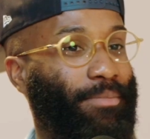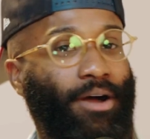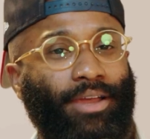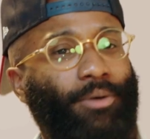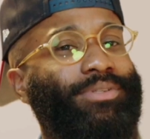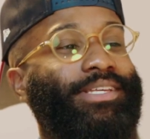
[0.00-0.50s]

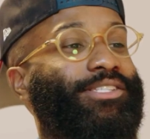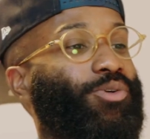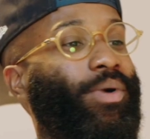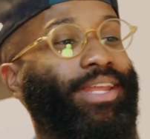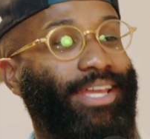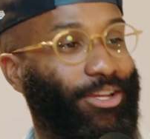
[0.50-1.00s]
Okay, we'll say
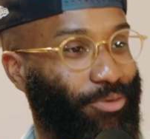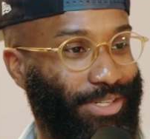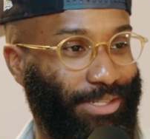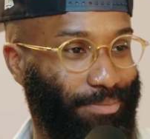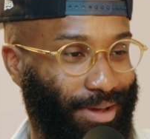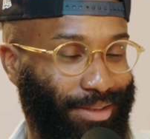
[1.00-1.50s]
20
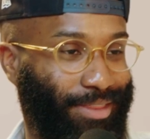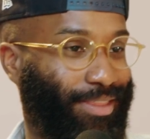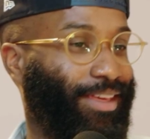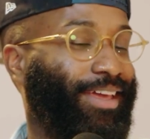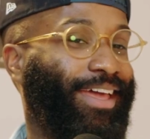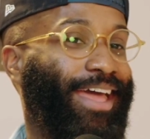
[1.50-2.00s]
inquiries a month.
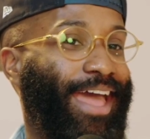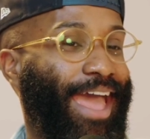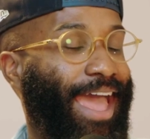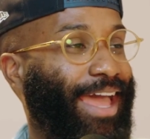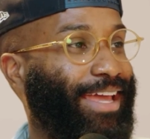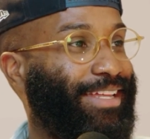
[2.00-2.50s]

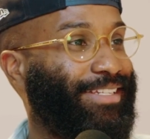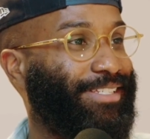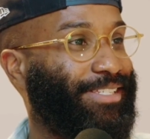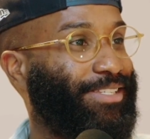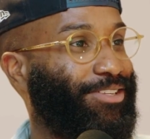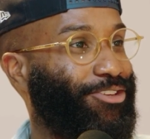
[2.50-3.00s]

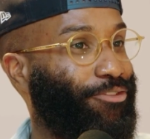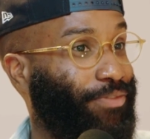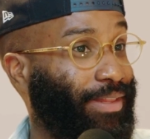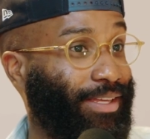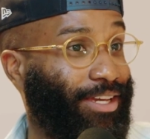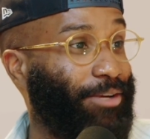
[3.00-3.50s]
And
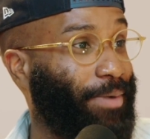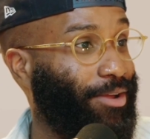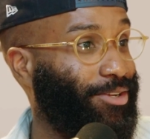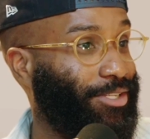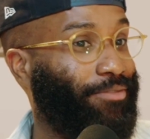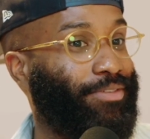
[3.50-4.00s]
you're feeling good
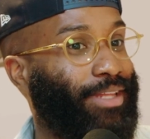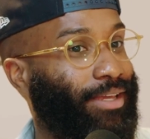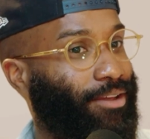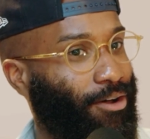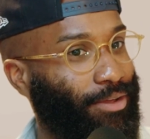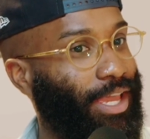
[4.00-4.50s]
about yourself. You're
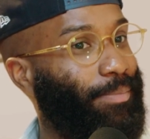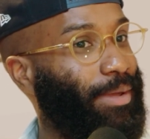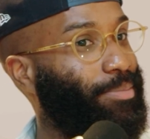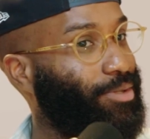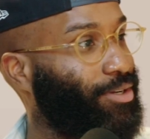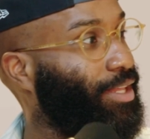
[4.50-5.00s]
like, oh yeah,
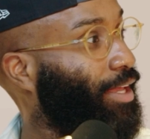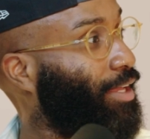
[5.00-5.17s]
people are